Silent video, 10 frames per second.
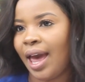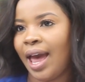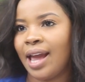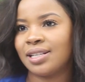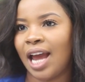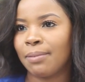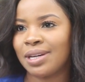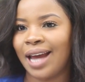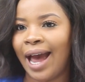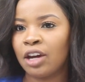And I
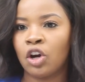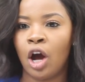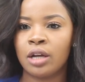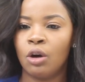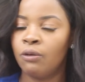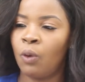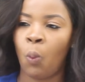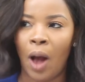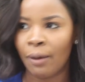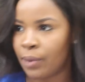mean, I got over
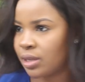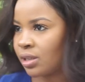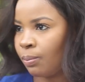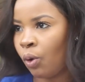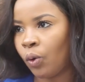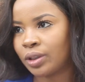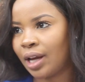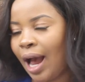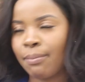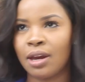overwhelming support
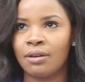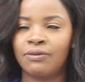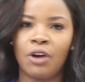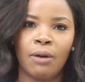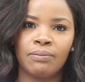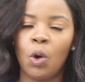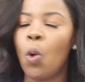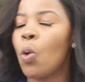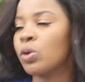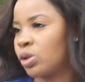coming from
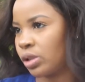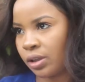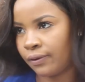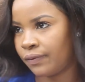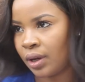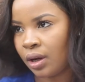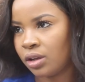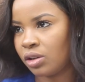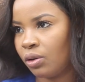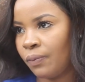all sorts of,
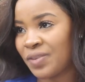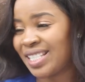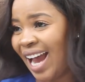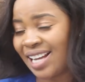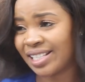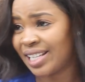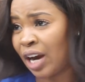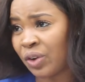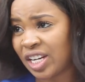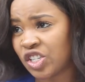you know, sides and
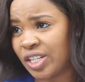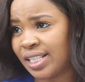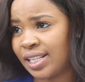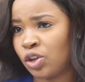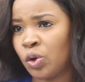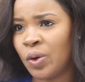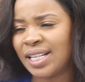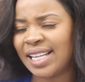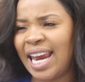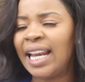directions. And, you know,
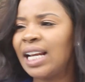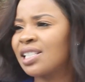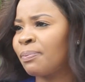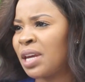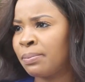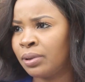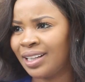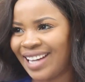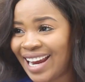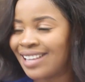it's endless people
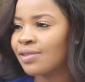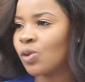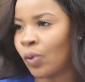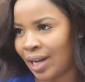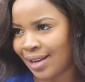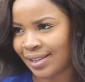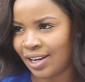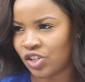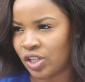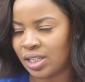and endless
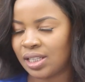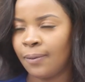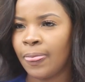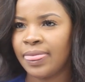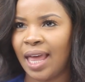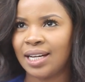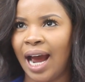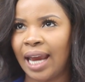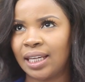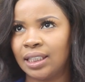organizations that
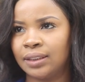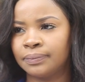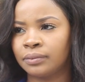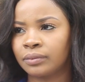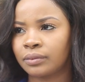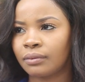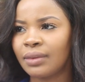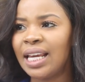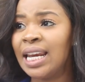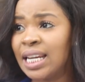I can
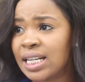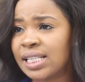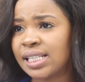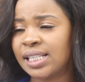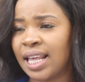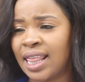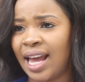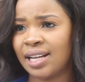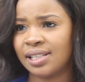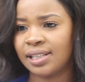list
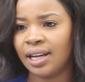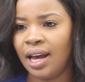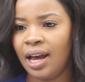that